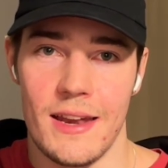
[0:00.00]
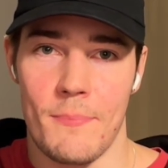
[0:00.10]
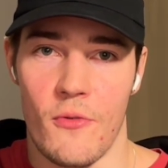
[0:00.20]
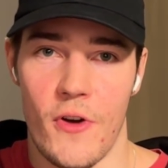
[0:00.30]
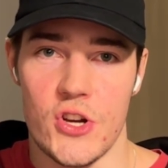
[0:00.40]

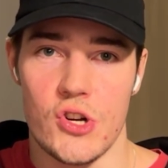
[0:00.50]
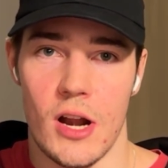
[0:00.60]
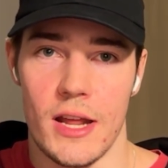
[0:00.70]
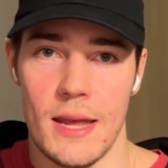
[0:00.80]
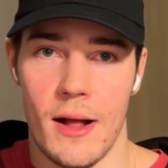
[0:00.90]
professional
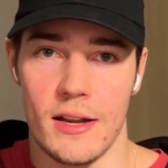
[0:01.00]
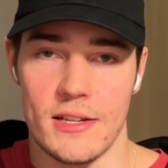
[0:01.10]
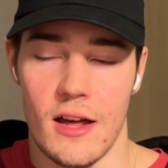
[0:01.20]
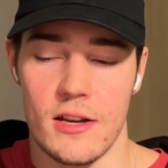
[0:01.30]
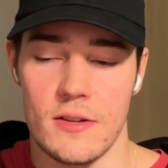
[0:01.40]
email
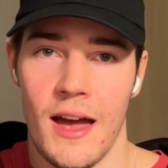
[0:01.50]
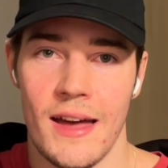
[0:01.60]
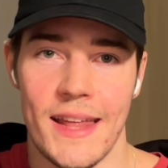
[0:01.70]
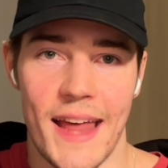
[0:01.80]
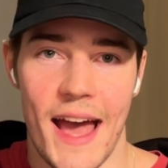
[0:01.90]
designs
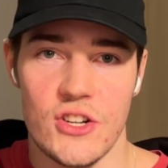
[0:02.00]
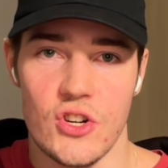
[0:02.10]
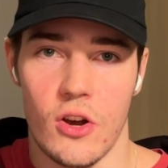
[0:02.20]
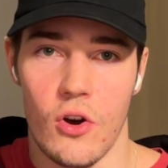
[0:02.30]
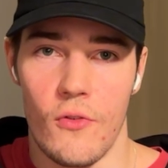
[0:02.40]
that actually
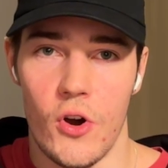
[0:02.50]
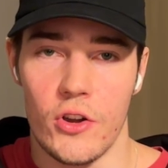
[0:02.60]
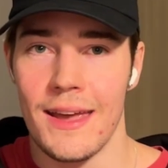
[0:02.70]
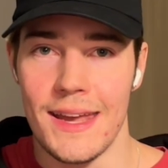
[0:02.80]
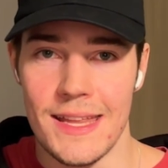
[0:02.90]

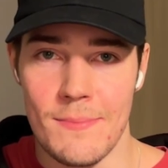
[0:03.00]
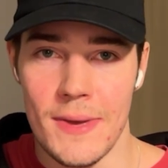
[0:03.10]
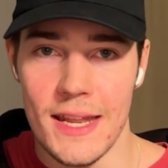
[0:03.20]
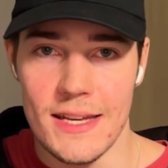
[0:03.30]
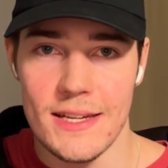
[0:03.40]
convert in
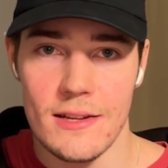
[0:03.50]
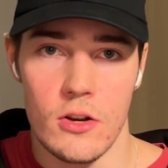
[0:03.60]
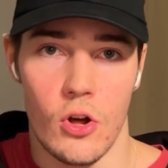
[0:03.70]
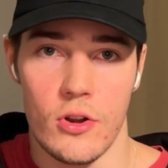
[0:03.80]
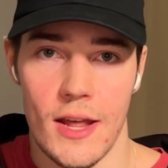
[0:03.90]
minutes,
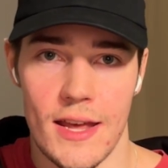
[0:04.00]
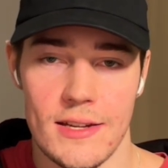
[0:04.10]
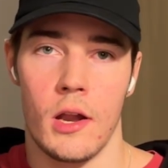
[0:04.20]
not days.